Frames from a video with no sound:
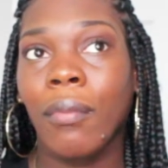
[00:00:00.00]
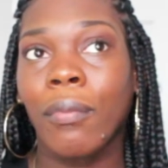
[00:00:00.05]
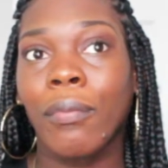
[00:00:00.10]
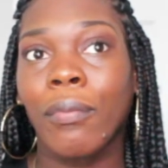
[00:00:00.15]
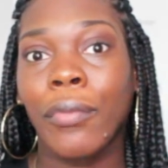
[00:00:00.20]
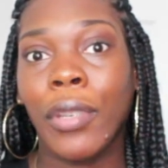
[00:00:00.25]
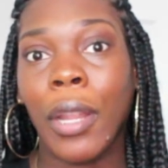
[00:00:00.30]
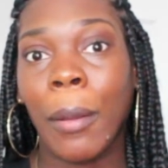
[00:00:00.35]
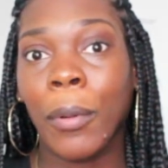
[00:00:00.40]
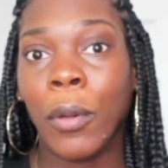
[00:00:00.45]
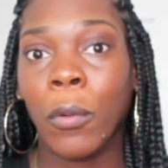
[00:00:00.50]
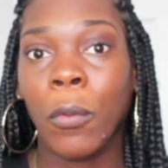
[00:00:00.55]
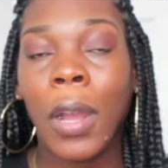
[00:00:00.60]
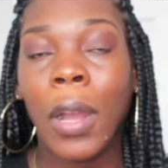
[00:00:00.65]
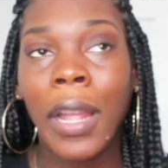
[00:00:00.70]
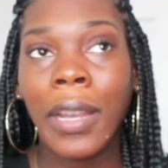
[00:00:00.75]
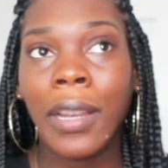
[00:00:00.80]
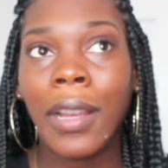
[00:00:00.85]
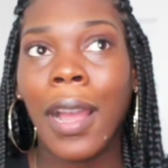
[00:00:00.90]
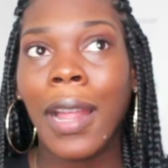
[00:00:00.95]
number
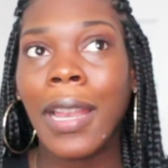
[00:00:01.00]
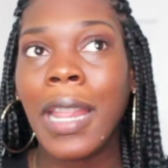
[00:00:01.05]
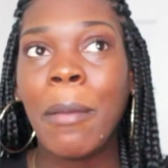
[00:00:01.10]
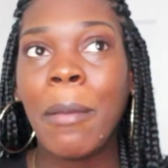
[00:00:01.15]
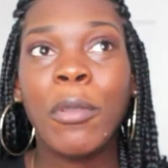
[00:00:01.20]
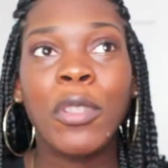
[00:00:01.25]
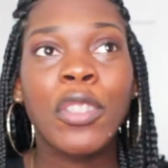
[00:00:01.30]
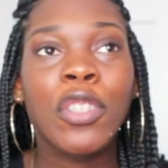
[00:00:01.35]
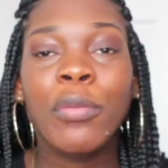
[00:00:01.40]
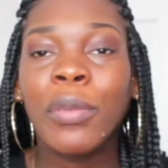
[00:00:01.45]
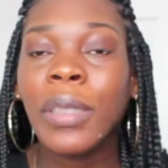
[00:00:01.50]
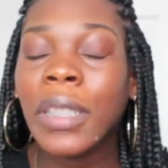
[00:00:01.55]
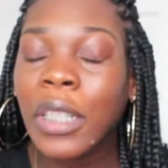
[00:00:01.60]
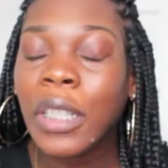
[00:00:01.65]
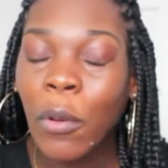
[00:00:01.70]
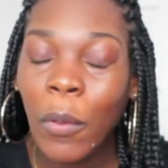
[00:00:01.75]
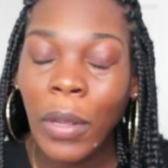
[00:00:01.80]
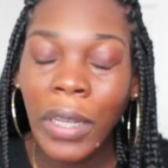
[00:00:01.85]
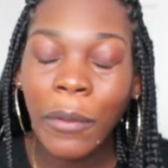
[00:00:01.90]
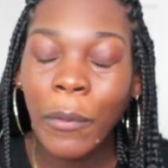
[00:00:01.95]
one, unable to really
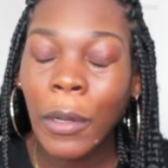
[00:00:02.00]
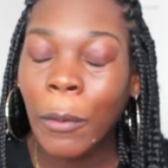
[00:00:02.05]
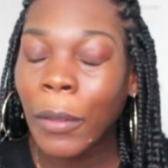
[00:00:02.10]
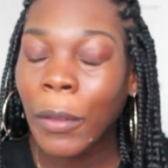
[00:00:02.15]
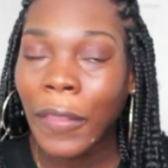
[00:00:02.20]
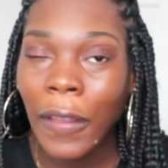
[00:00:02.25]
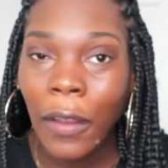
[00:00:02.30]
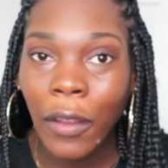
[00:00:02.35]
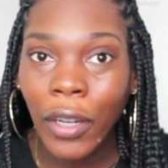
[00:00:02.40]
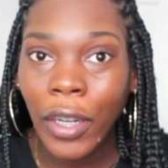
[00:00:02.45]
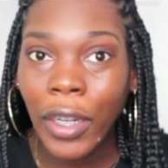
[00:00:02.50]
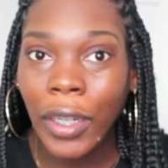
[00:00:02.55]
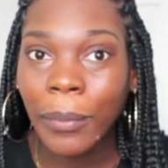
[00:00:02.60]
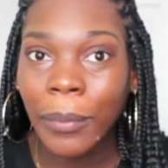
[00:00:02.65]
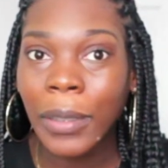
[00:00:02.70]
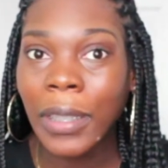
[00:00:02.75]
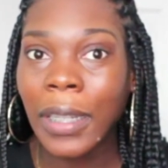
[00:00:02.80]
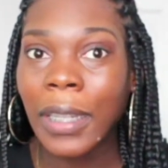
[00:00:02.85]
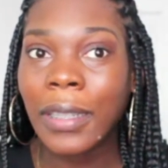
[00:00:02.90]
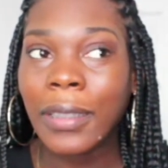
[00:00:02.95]
go anywhere without her
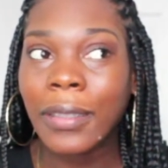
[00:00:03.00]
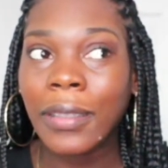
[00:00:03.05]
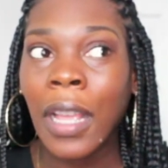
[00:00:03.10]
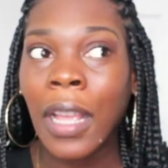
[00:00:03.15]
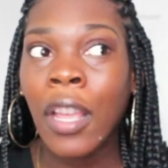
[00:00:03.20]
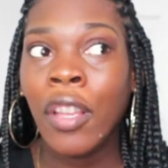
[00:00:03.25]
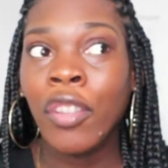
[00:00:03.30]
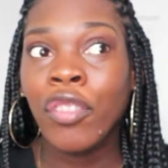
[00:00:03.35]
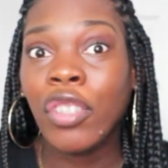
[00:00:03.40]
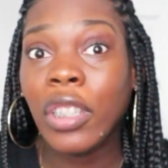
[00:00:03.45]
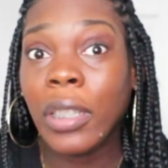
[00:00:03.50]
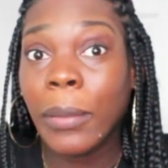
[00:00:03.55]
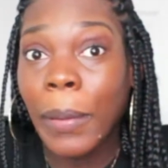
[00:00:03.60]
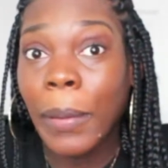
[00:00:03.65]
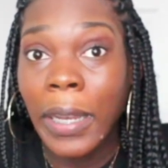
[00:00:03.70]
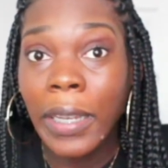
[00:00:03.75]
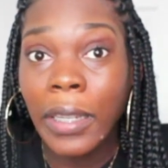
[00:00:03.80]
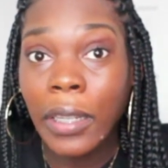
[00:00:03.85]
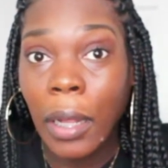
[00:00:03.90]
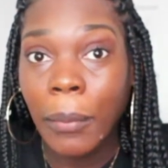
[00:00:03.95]
because she
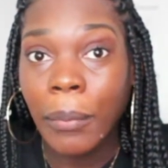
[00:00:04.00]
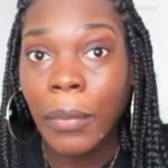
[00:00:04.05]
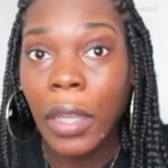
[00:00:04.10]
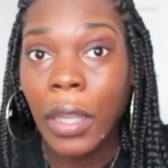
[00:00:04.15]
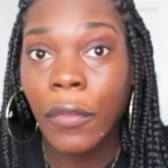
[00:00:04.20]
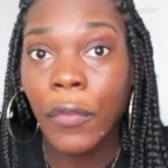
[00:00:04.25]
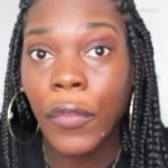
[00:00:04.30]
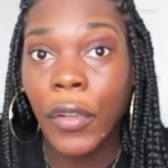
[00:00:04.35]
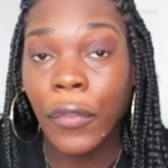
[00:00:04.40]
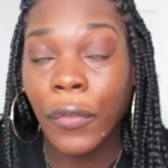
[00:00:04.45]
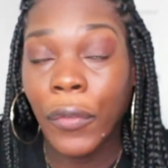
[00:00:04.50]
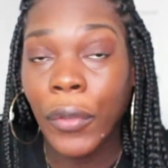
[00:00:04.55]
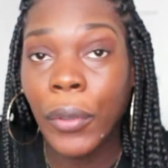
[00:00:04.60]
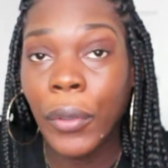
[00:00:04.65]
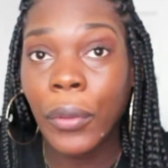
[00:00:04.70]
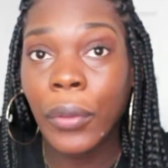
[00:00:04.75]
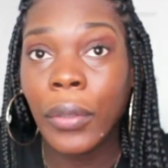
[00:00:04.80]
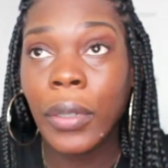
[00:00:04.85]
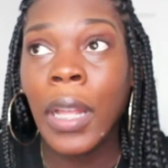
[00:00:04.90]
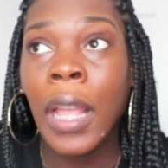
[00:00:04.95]
depended on me for
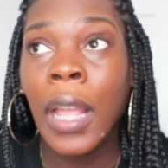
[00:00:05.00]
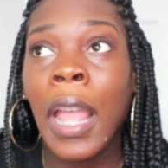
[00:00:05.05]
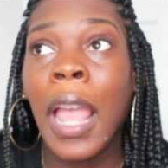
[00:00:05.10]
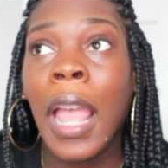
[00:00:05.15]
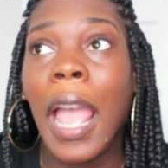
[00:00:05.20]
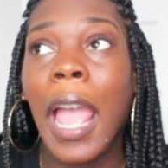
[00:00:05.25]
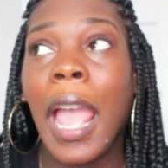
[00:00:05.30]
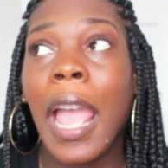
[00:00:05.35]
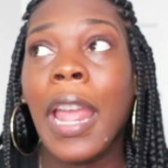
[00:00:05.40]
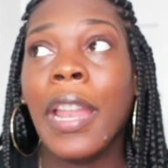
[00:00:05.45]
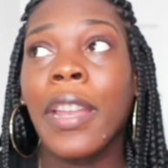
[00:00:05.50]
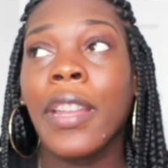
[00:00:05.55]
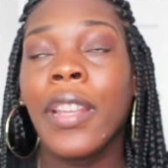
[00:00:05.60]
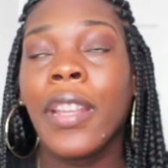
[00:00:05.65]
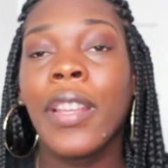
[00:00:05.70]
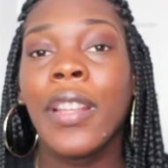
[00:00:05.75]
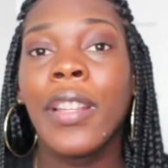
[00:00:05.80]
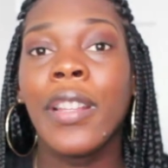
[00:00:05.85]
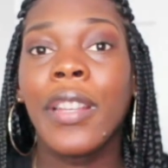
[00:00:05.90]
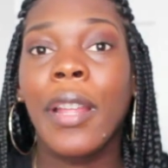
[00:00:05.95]
food, and
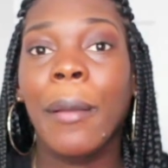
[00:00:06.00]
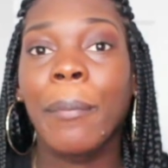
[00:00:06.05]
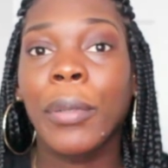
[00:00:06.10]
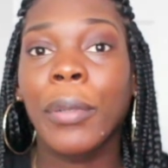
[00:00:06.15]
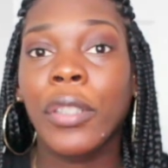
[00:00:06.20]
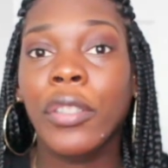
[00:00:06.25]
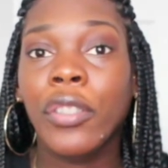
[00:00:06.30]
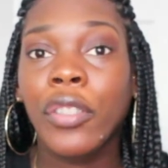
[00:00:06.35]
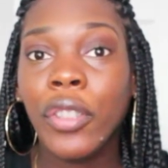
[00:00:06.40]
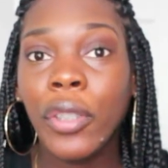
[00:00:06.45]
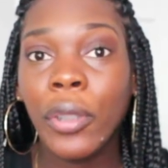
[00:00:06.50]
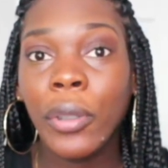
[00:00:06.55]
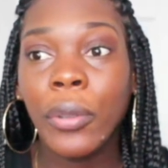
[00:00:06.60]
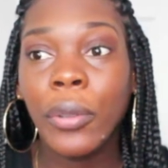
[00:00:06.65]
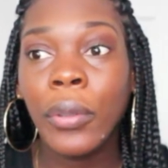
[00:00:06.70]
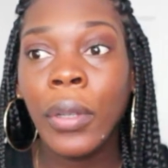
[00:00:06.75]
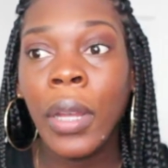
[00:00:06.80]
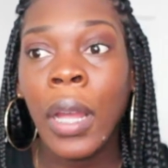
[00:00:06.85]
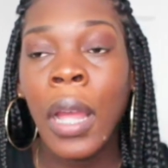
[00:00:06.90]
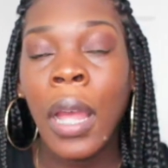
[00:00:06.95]
number
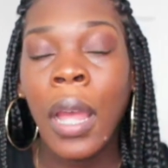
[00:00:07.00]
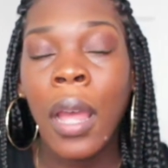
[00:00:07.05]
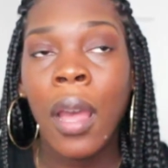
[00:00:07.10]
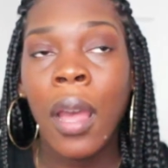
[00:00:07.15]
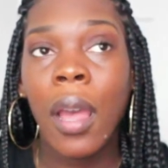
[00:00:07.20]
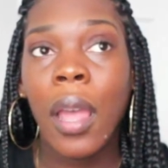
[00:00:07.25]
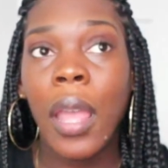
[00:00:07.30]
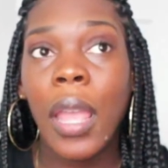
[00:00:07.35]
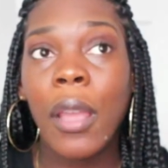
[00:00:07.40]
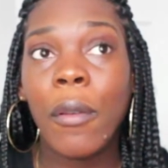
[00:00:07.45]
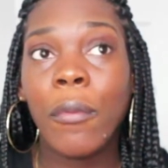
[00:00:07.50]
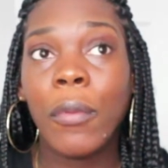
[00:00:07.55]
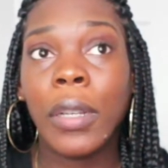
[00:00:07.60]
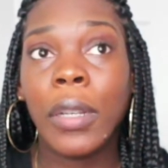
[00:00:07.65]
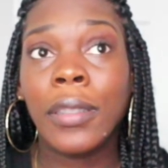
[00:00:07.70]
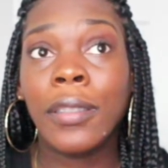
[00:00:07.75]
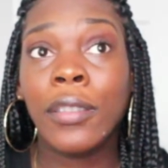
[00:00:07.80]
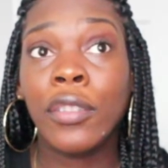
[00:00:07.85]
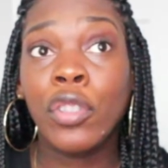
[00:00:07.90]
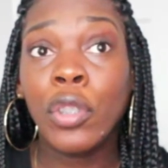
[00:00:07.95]
two, it
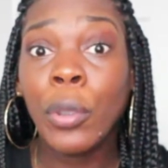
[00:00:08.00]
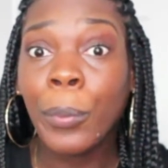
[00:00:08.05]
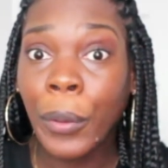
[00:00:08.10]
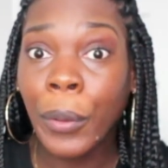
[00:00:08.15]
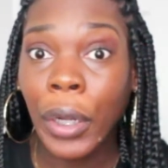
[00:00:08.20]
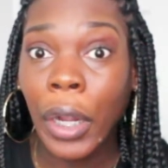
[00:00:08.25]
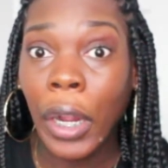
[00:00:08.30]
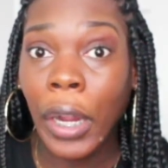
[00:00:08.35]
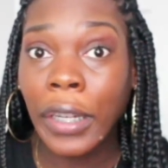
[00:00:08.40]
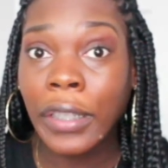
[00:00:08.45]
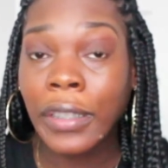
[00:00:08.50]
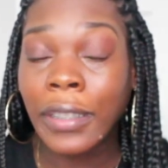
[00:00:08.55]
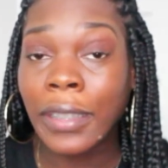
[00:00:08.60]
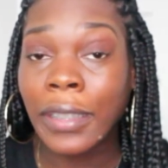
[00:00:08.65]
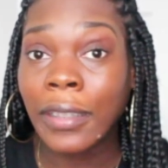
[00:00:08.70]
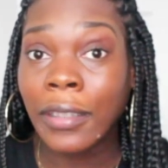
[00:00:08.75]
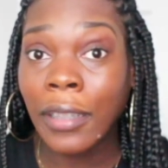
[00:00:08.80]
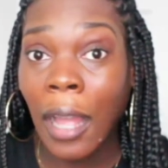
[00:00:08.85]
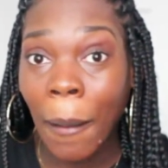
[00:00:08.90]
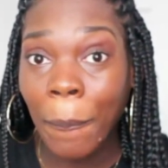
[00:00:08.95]
was super hard to
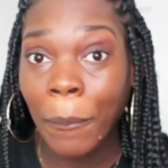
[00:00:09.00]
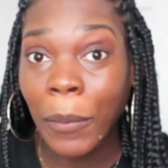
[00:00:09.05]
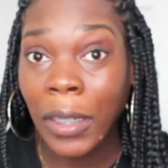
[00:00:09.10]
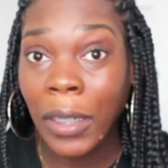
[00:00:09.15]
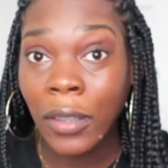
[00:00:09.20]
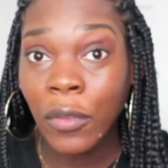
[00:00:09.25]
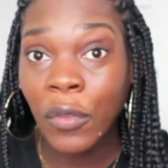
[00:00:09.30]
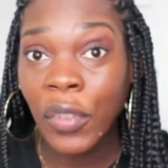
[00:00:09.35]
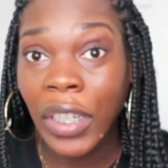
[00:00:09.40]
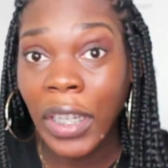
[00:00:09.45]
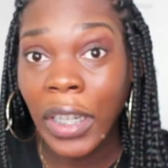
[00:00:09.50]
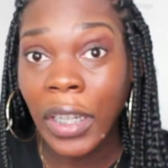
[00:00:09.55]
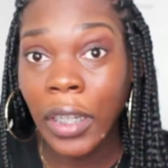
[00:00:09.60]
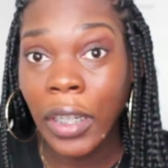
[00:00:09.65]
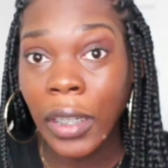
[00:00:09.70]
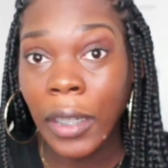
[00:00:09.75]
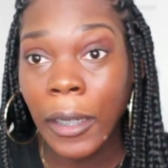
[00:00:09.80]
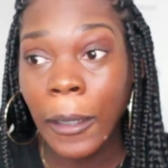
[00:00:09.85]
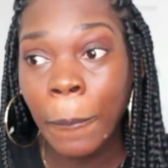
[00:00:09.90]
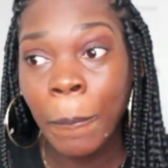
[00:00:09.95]
stop breastfeeding
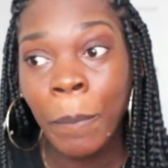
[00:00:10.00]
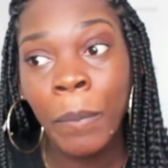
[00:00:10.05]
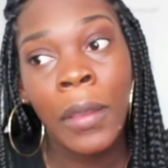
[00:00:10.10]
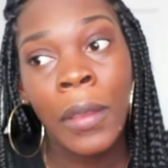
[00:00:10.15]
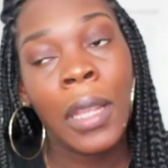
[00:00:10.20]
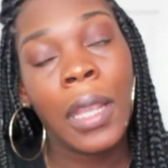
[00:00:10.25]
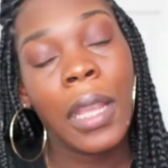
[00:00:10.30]
her.